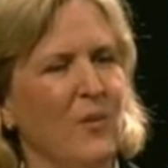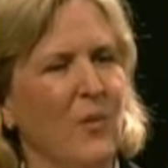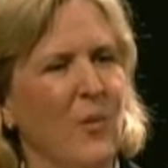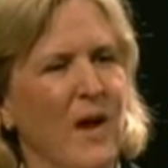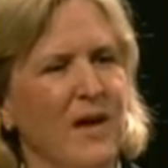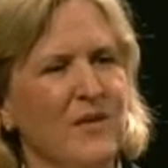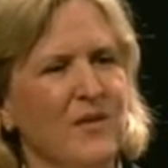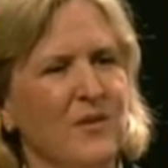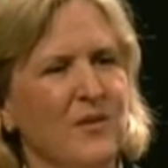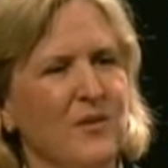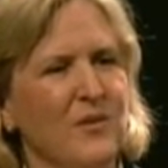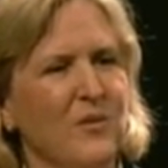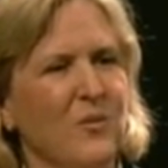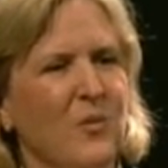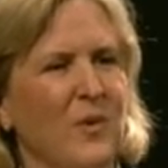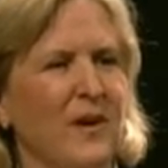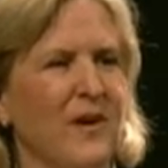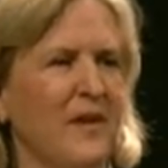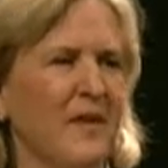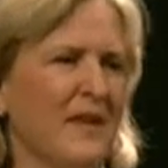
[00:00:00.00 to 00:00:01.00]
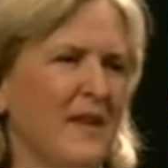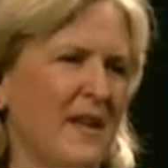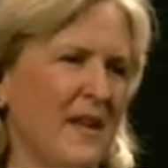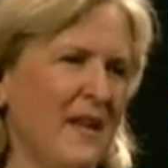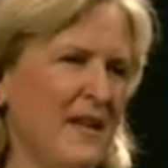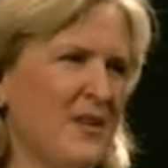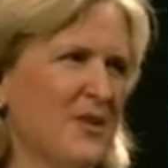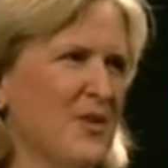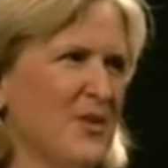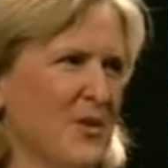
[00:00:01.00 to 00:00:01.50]
Western with
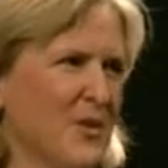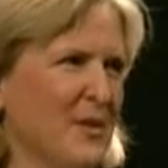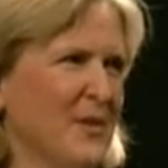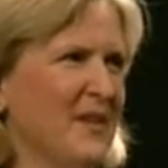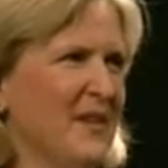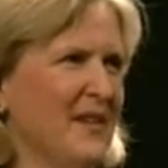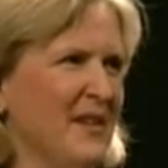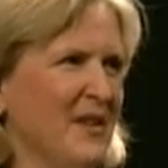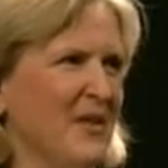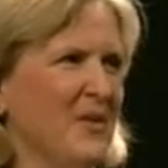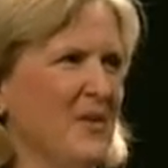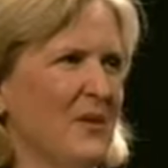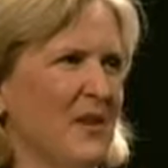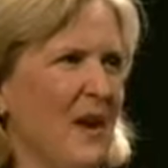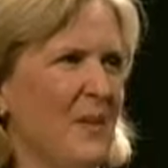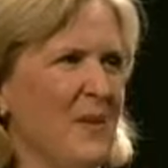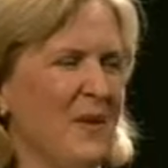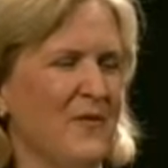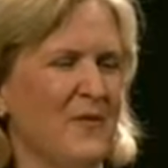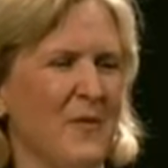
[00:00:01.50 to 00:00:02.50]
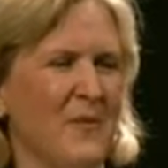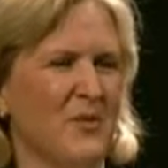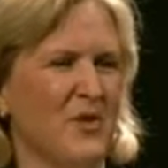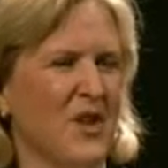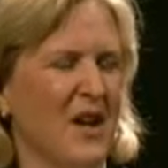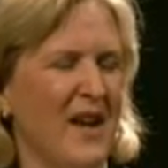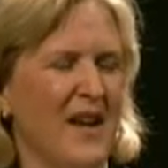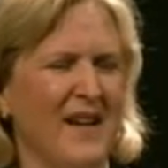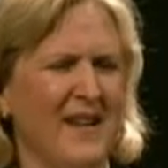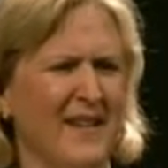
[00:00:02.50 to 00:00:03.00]
Eastern, coming from
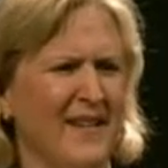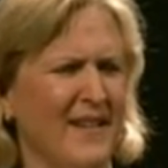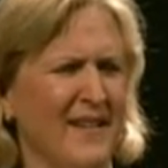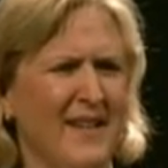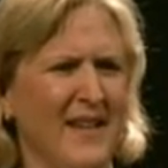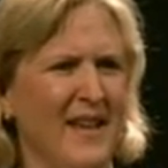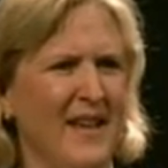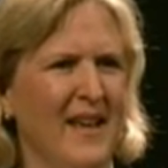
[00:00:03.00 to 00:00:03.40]
China,